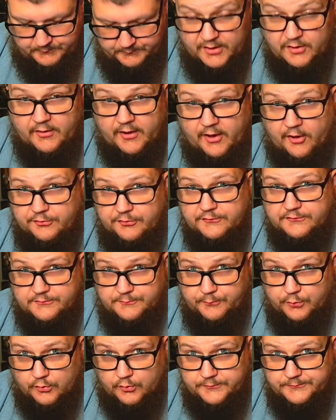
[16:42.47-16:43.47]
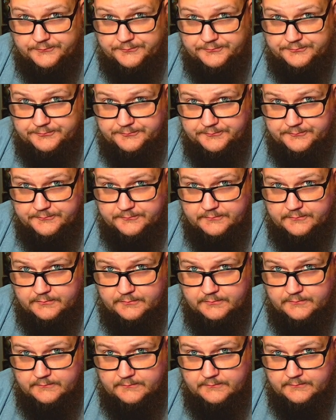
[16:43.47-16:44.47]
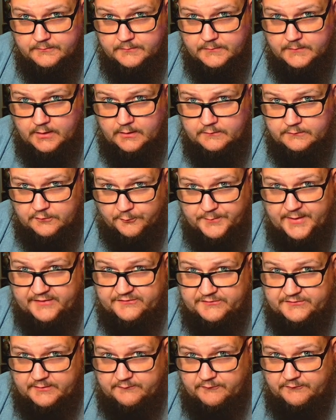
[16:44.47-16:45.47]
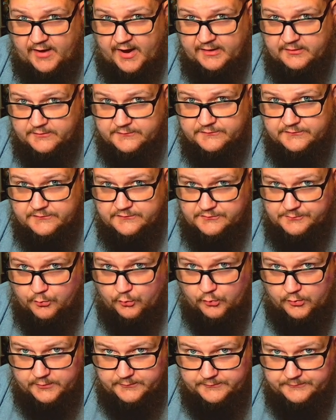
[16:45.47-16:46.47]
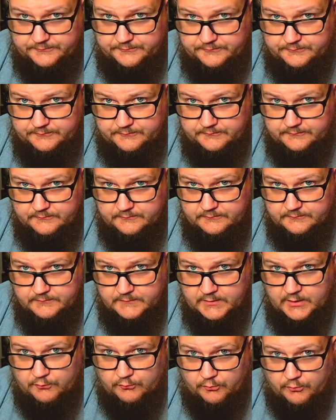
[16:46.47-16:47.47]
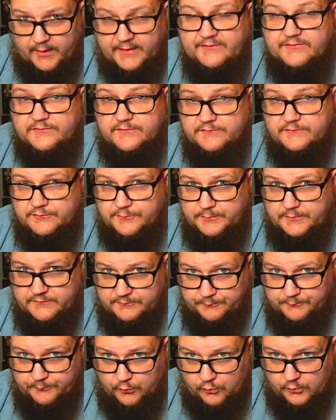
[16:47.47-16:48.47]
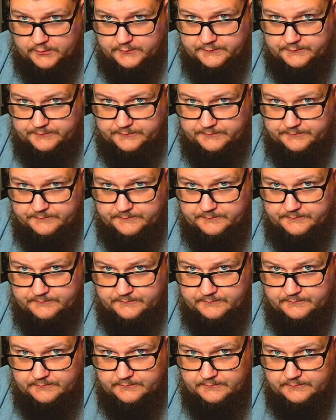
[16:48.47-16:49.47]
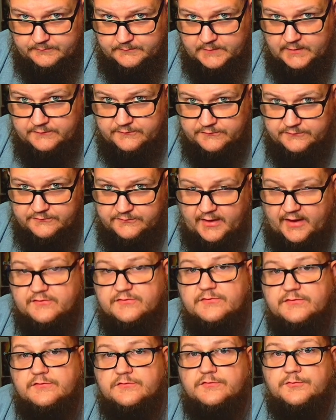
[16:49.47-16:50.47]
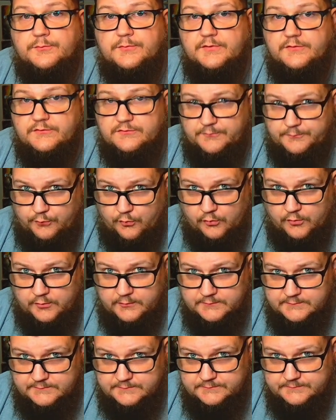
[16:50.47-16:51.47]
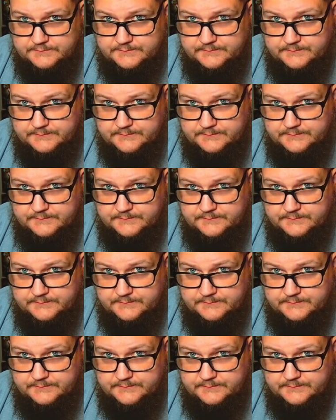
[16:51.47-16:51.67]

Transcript: Mental health is important. Domestic violence is important. Racism is important. Sexism is important.